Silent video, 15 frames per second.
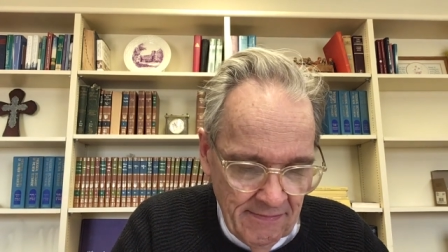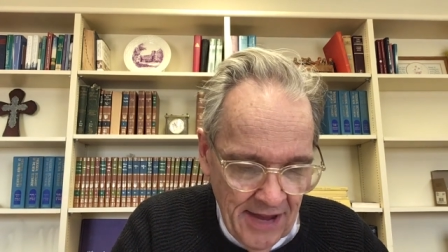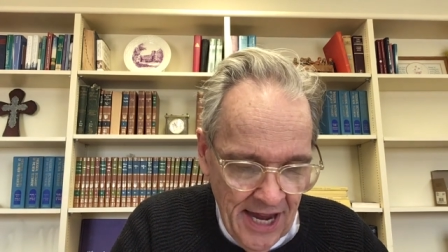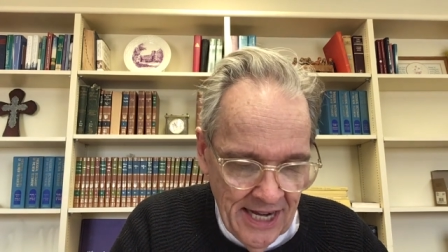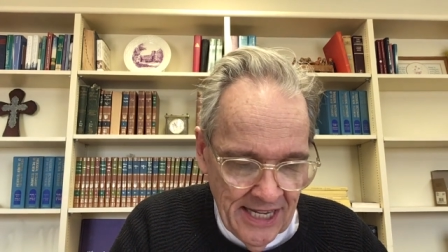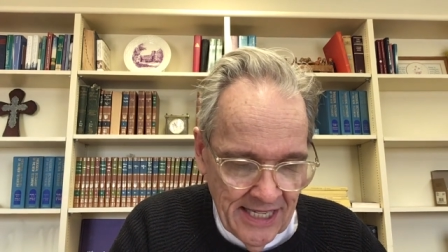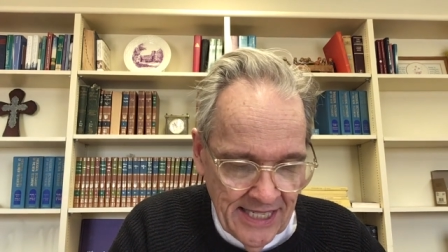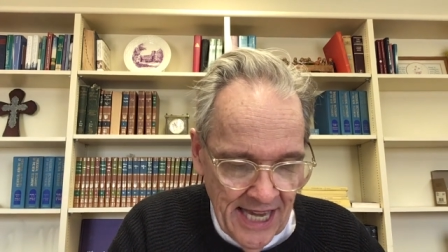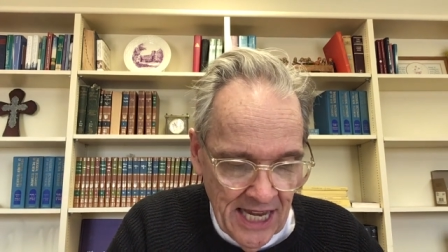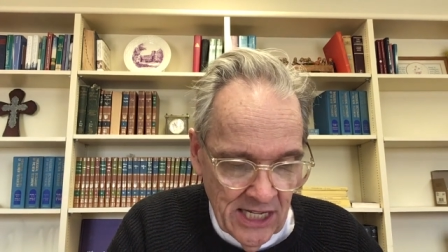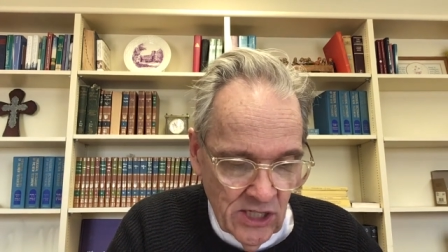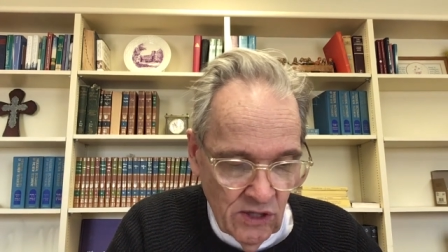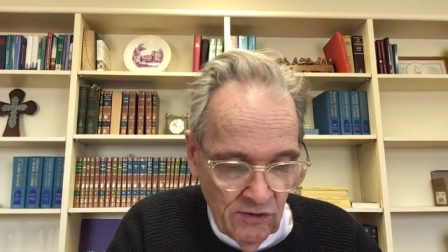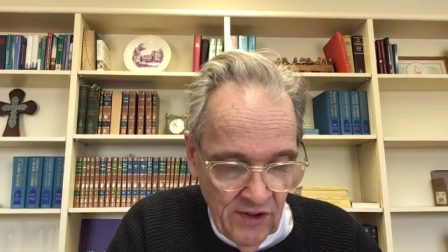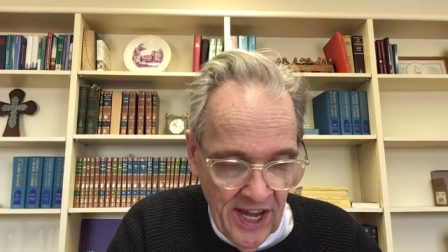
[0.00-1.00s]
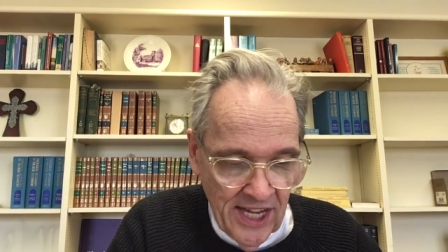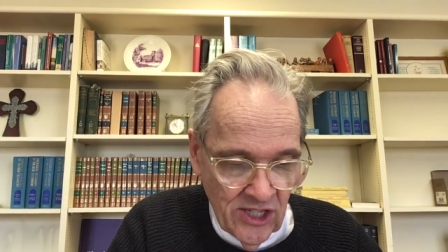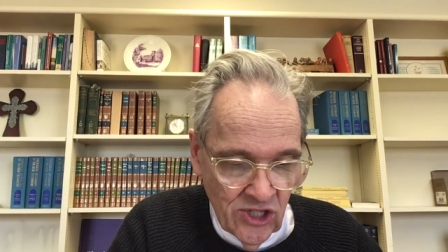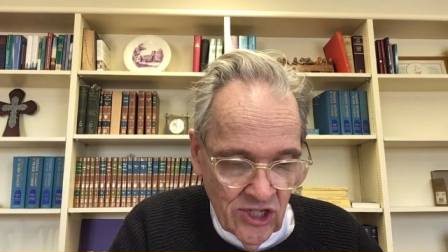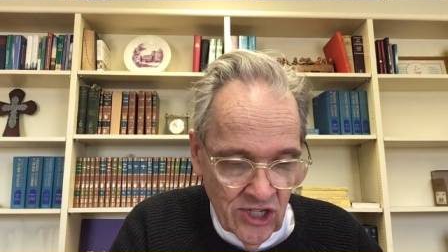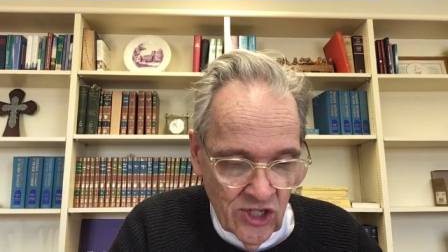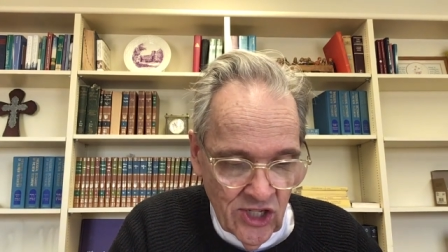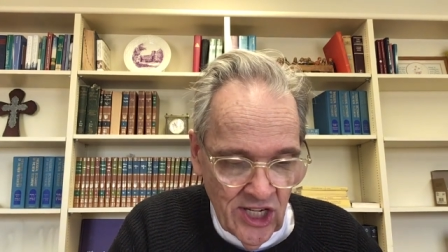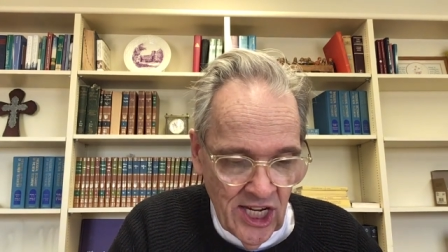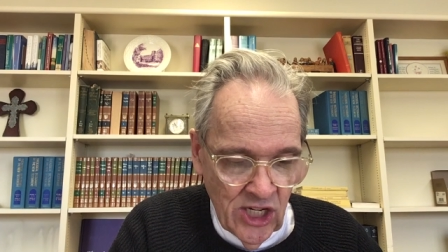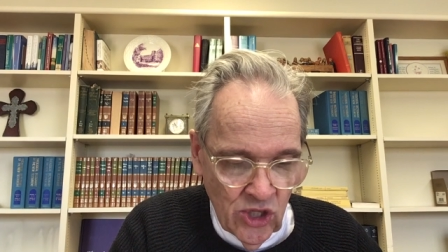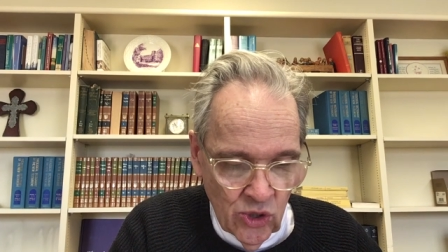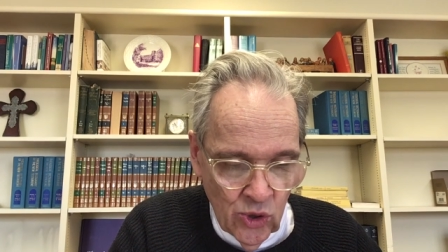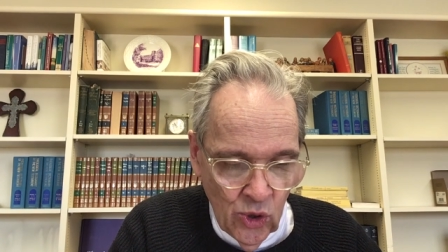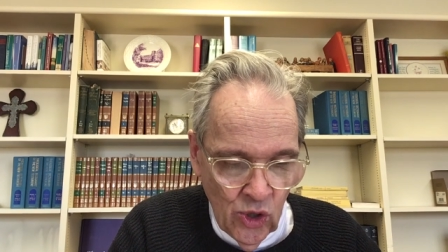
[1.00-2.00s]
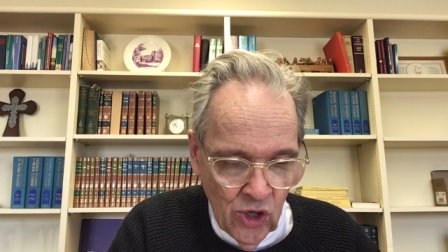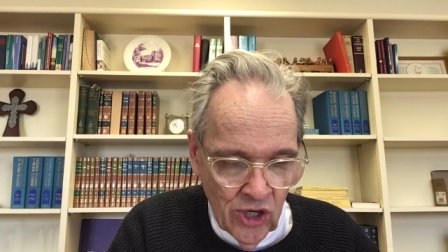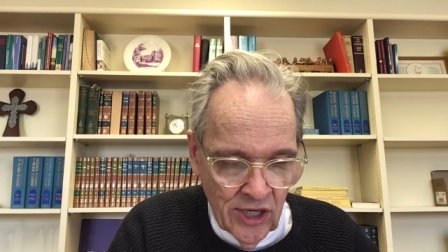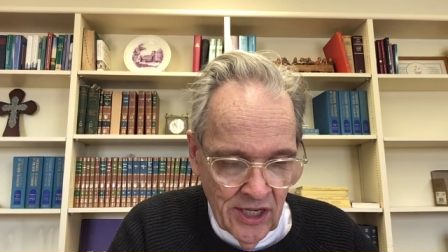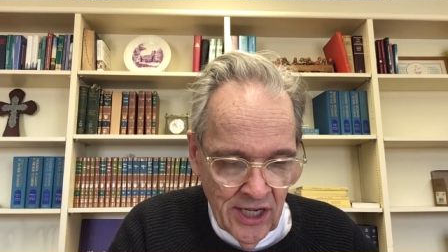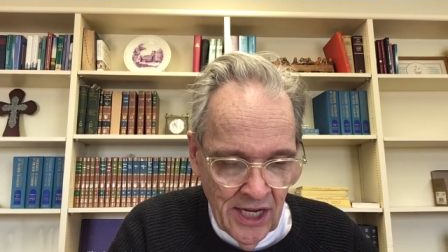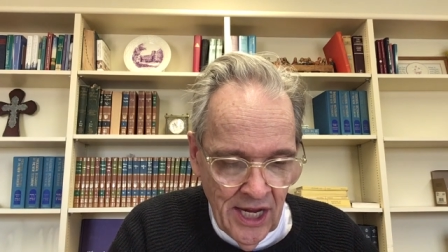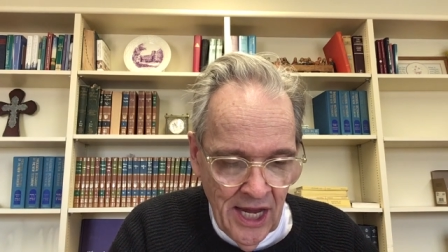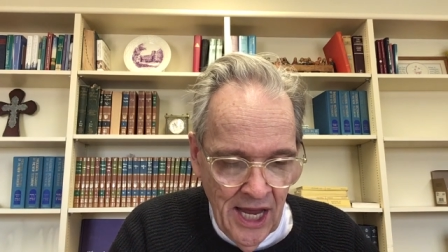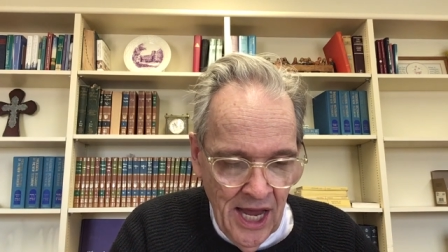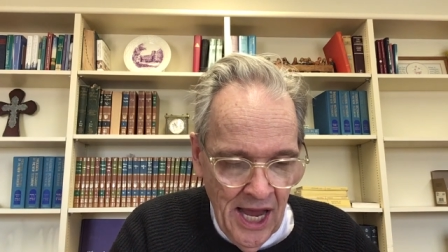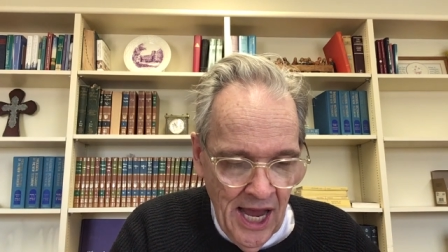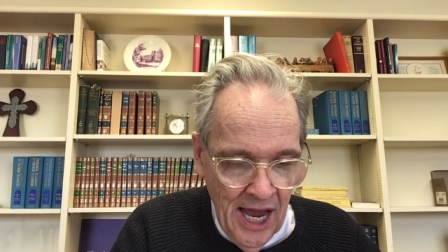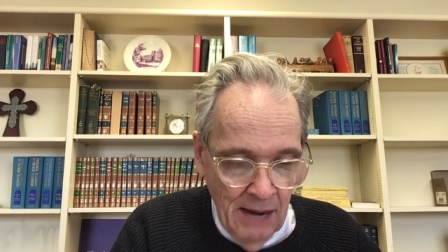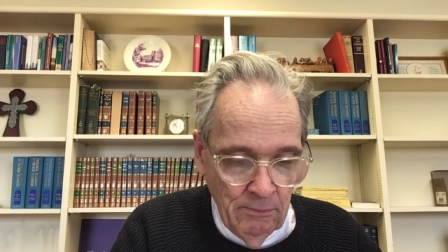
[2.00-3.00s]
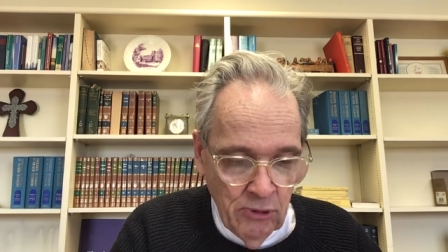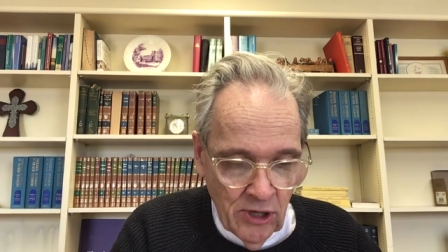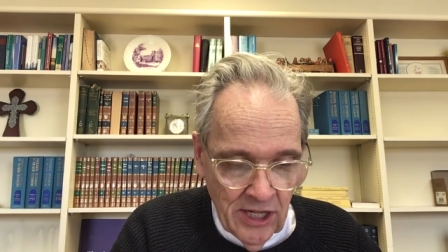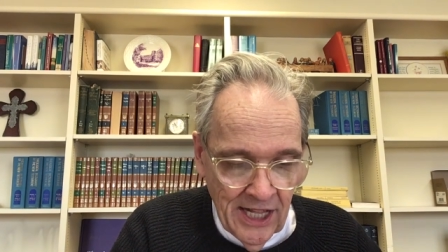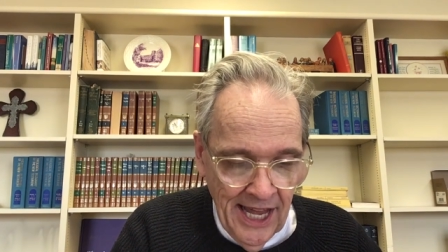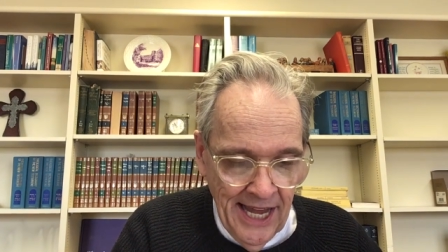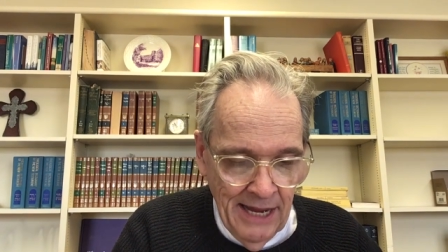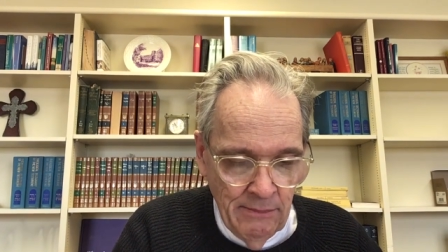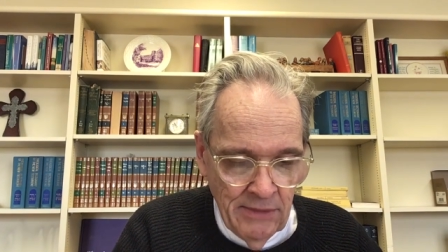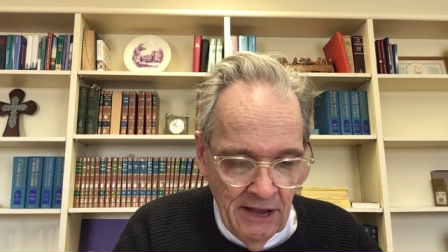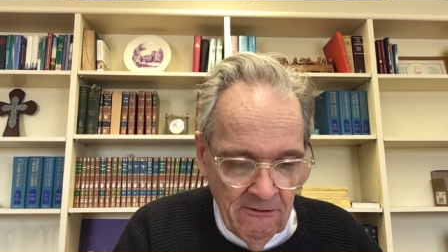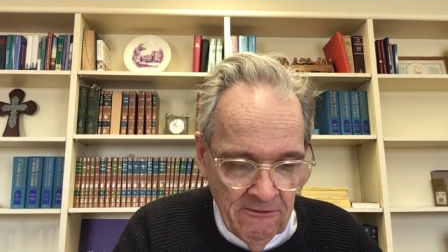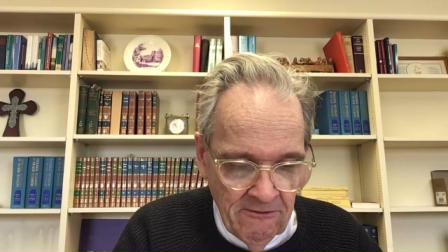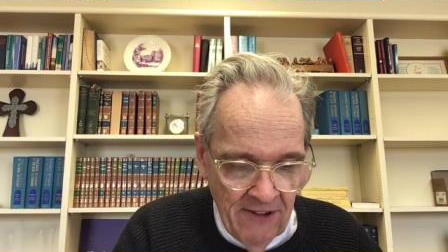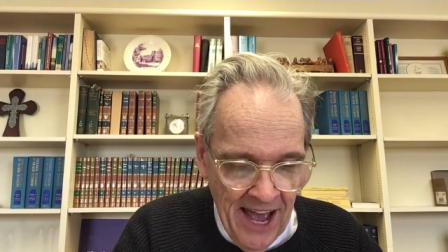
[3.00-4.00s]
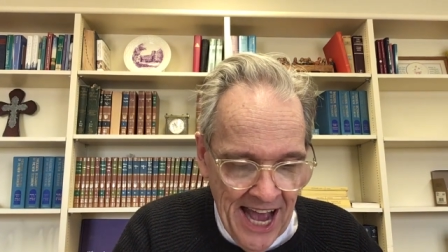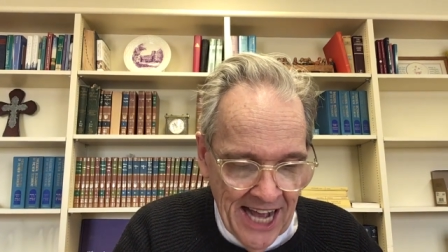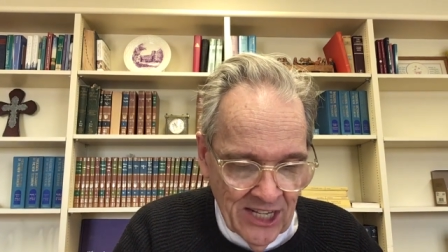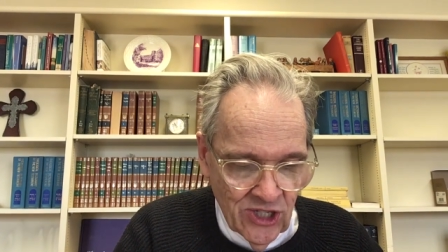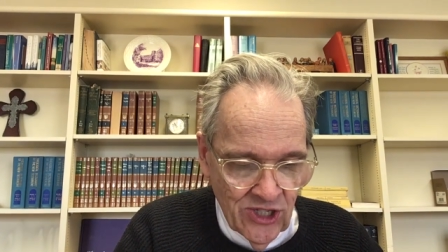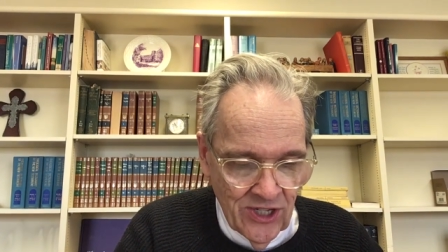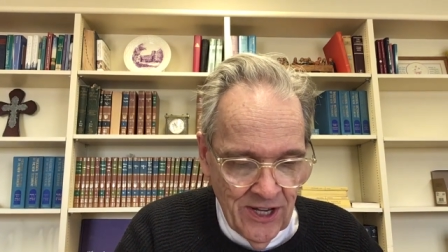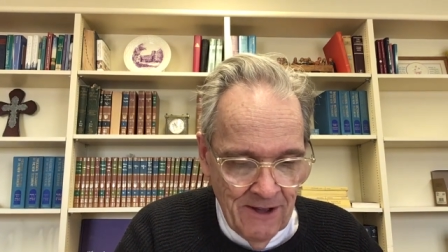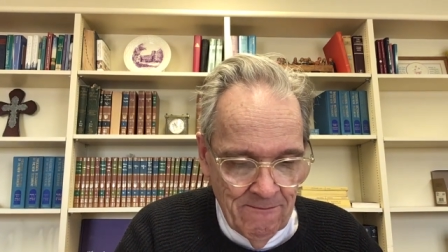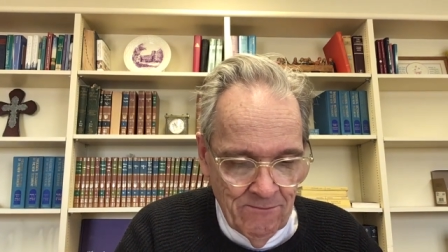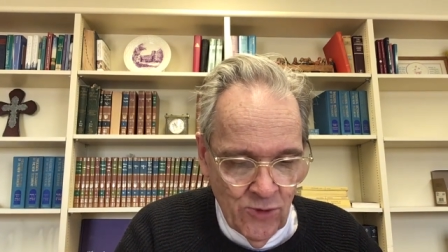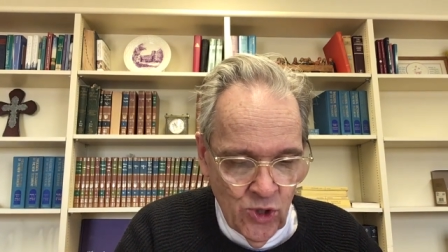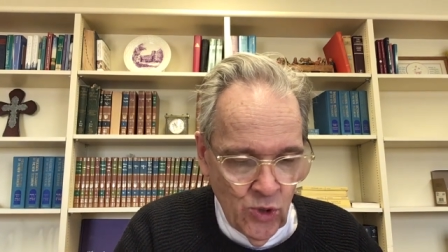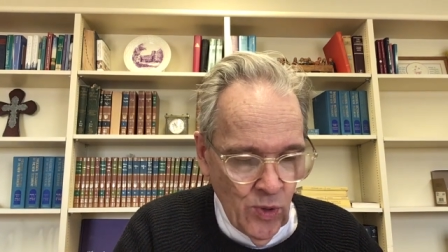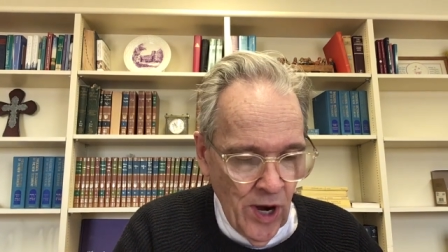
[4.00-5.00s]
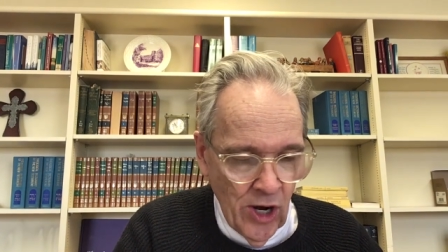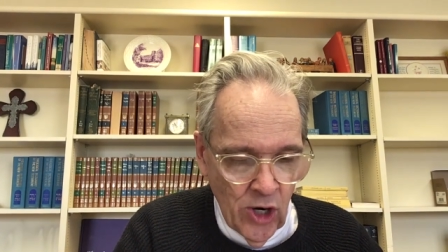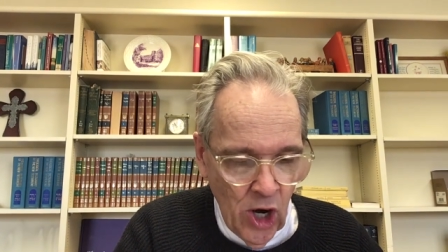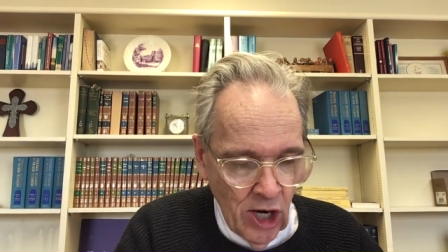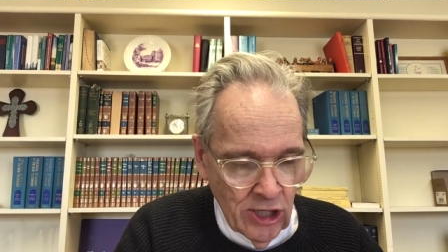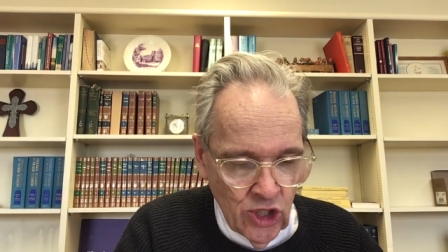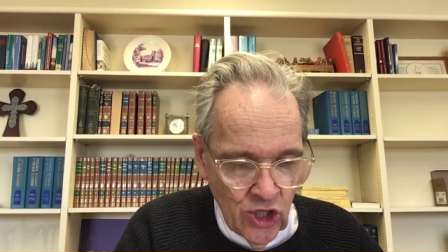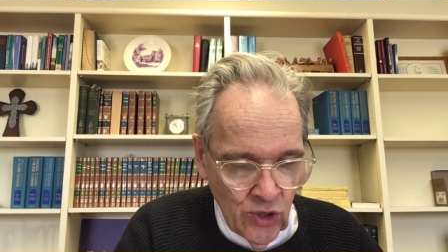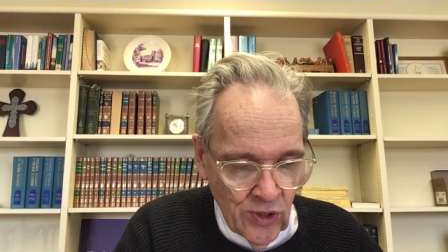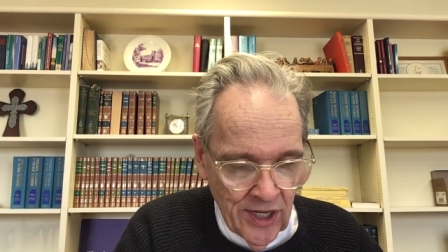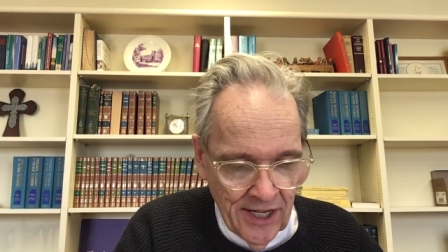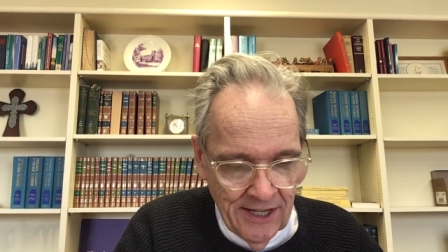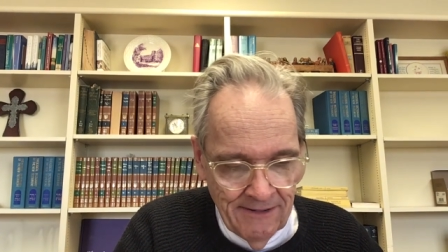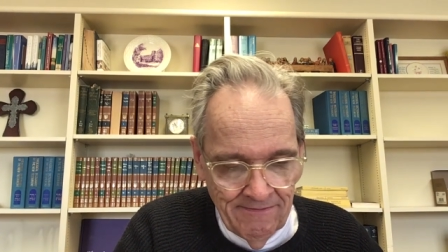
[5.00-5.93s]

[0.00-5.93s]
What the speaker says: and he set his face to seek the Lord and proclaimed a fast throughout all Judah.